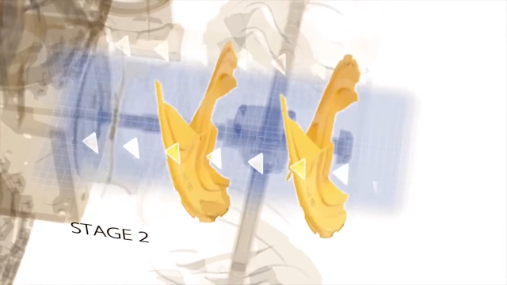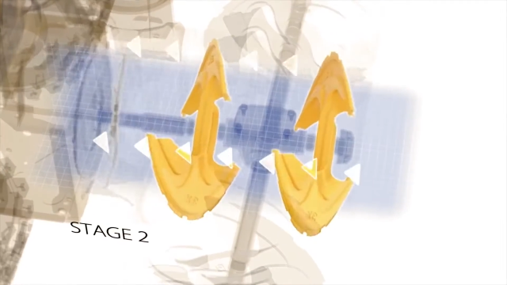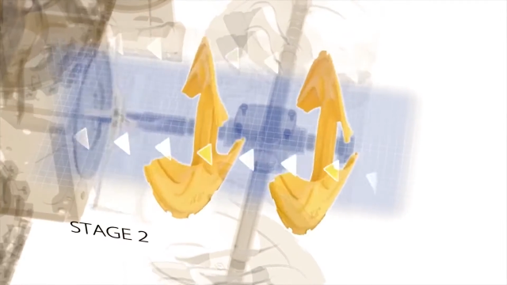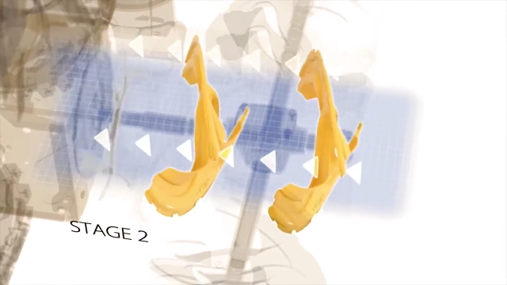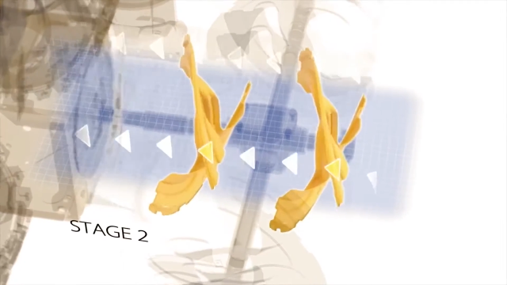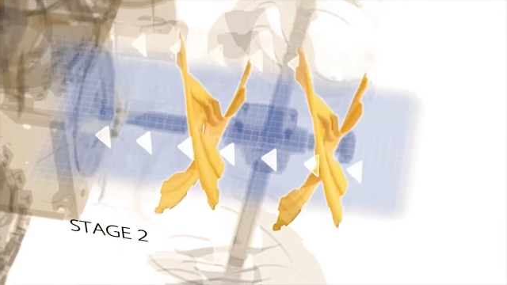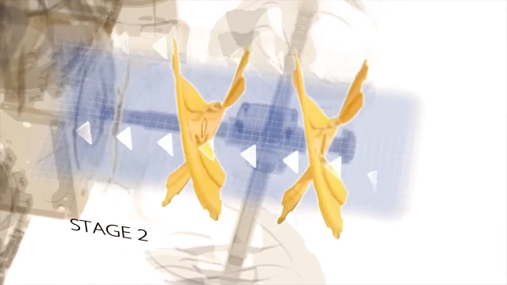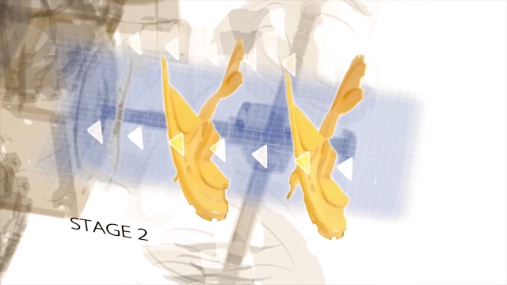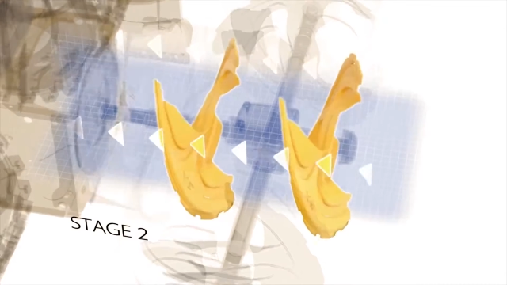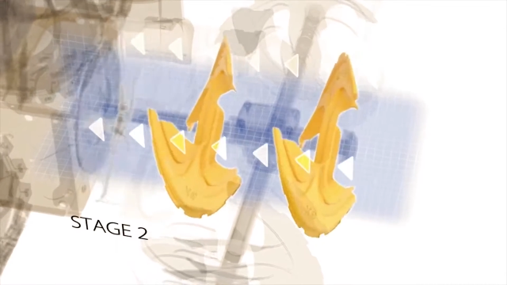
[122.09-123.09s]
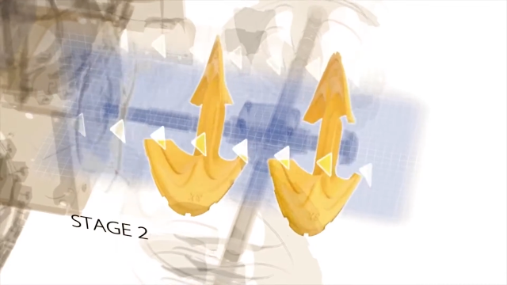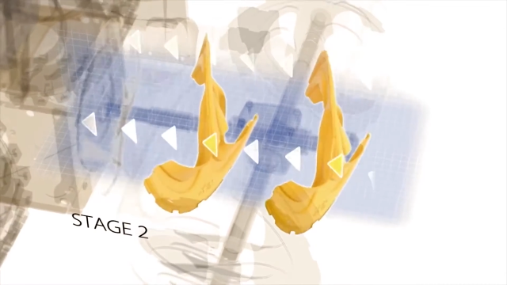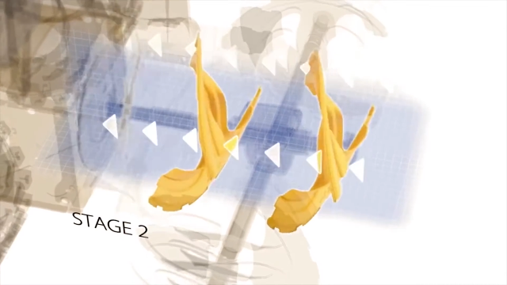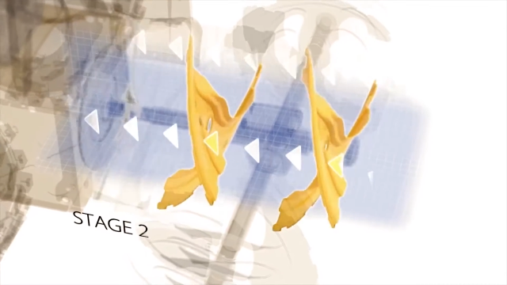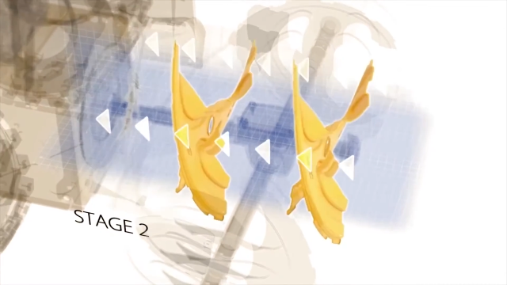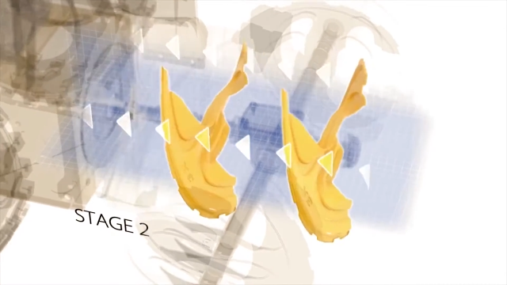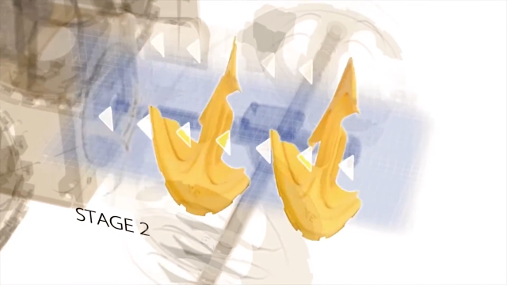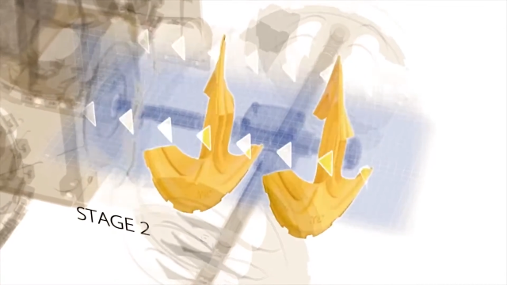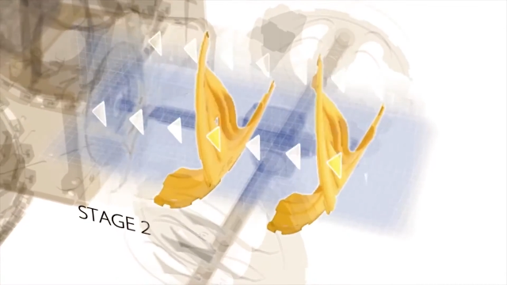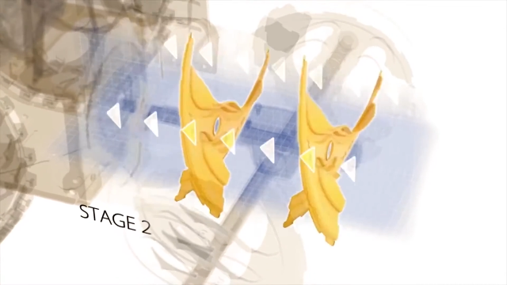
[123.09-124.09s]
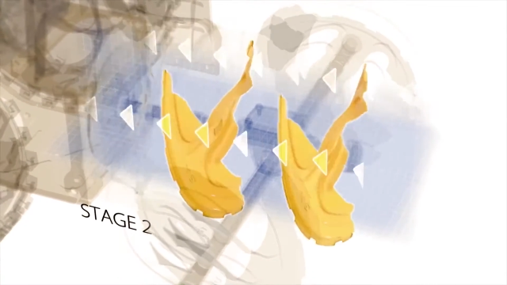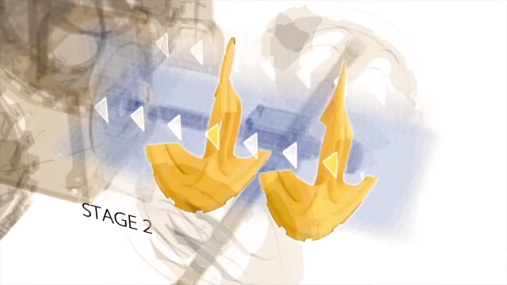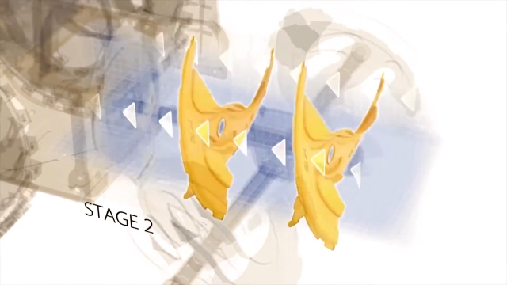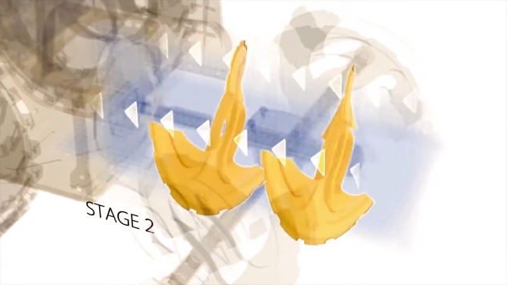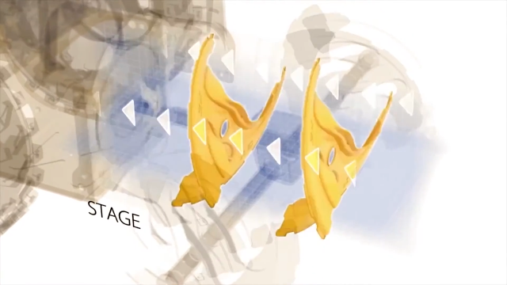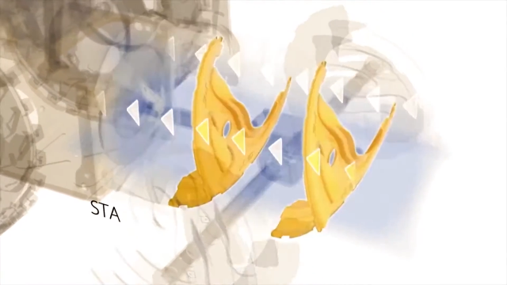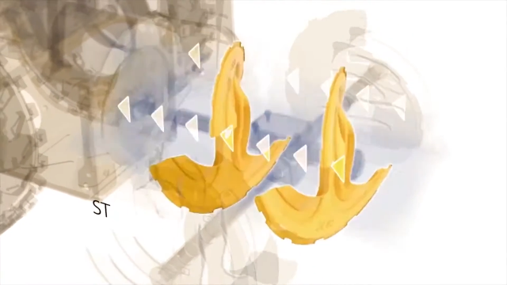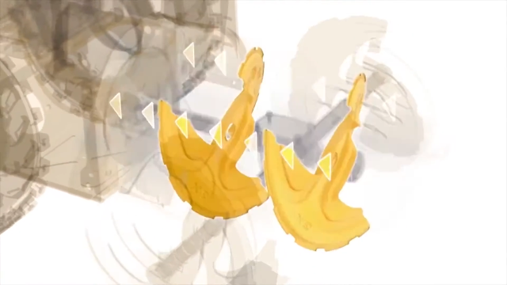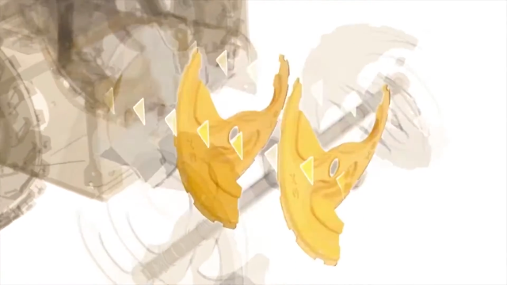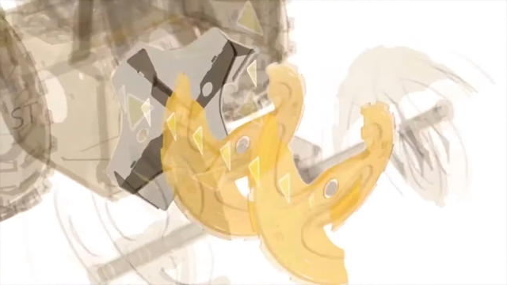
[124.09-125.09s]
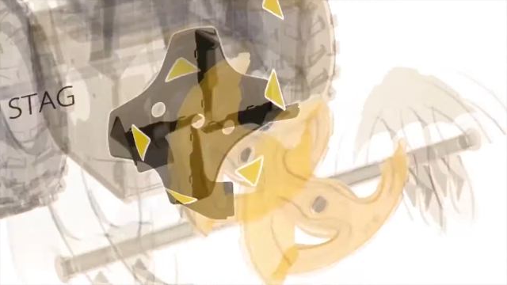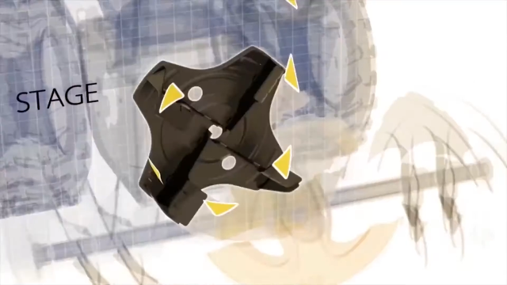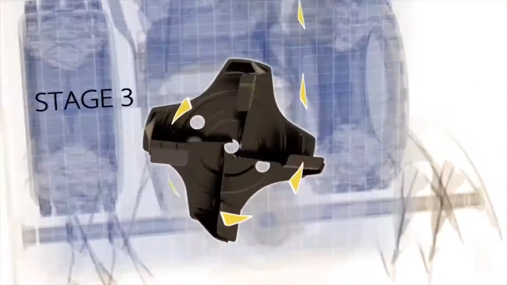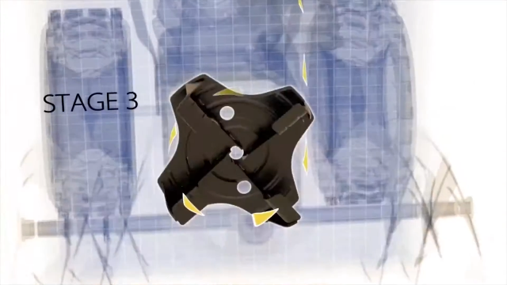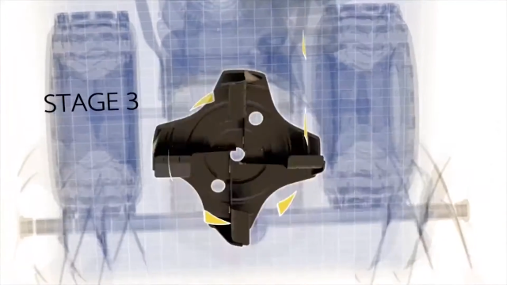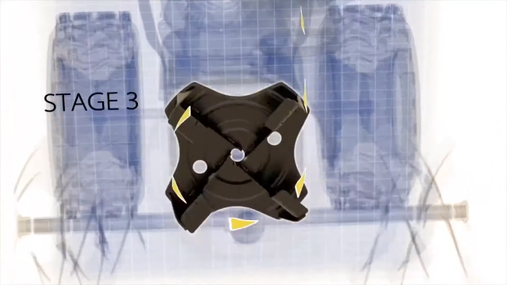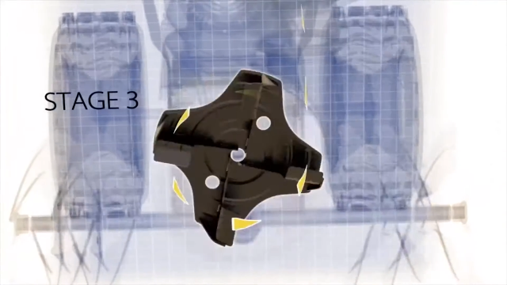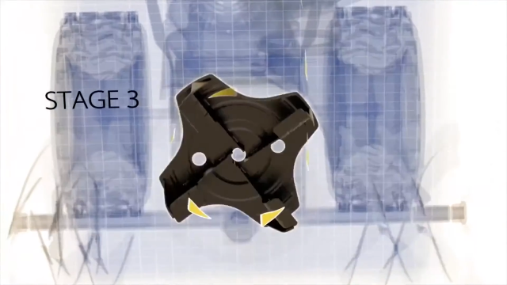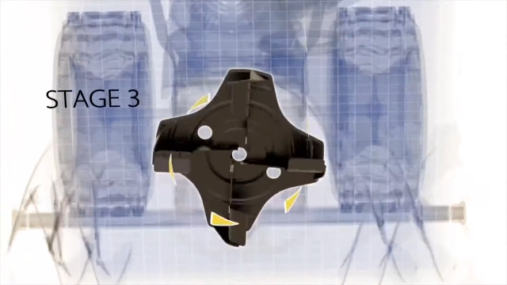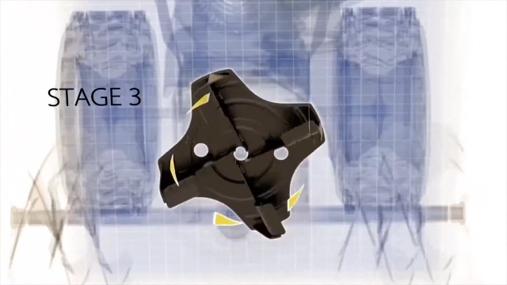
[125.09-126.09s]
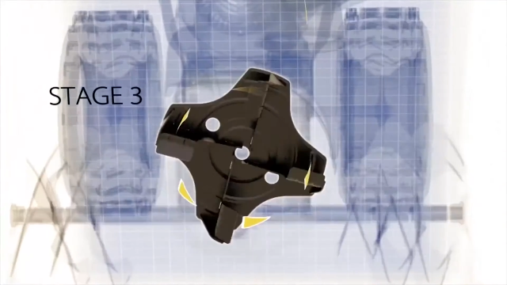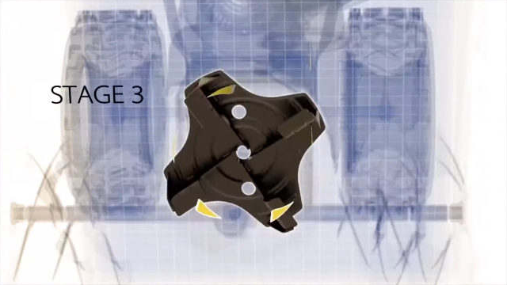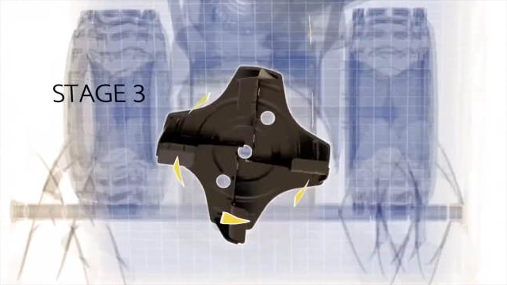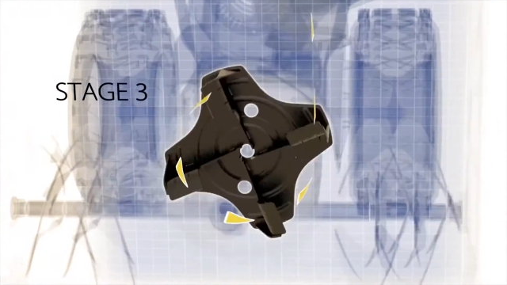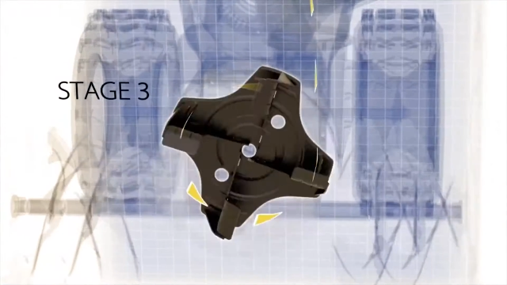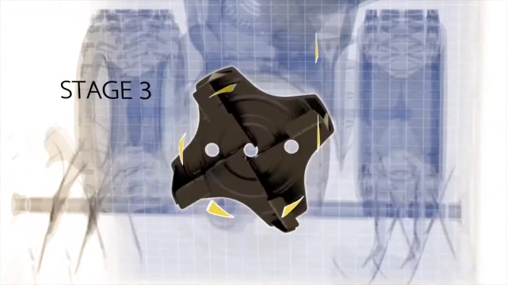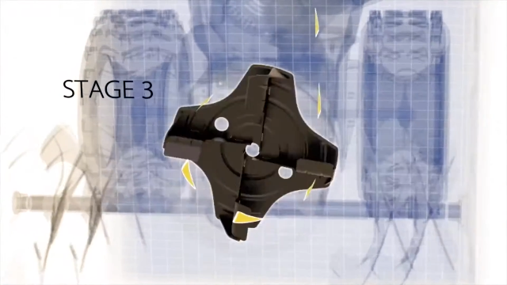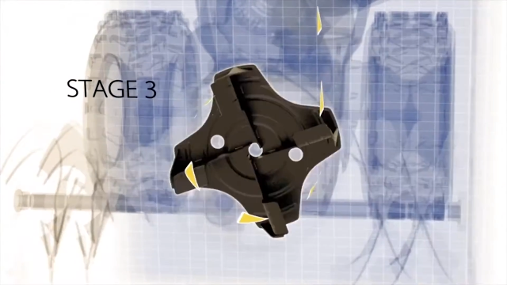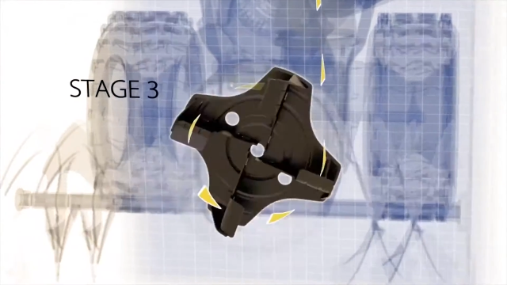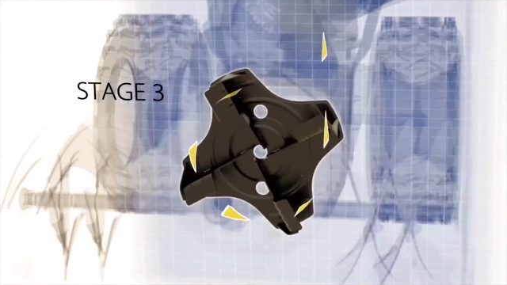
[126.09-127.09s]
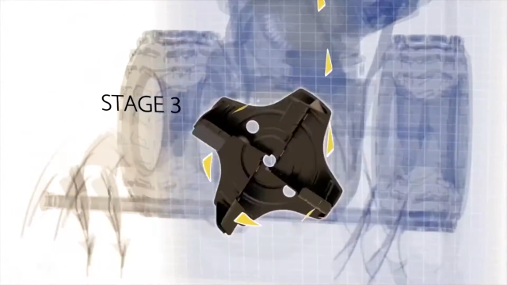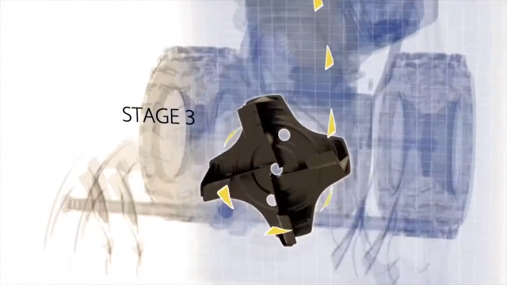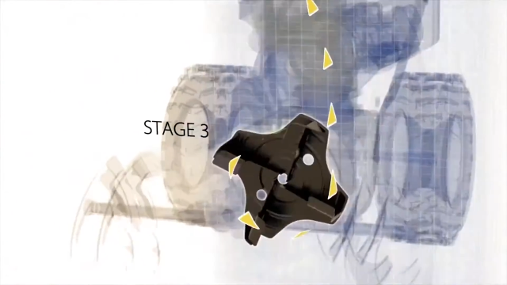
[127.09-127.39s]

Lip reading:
No face is visible, so there are no lips to read.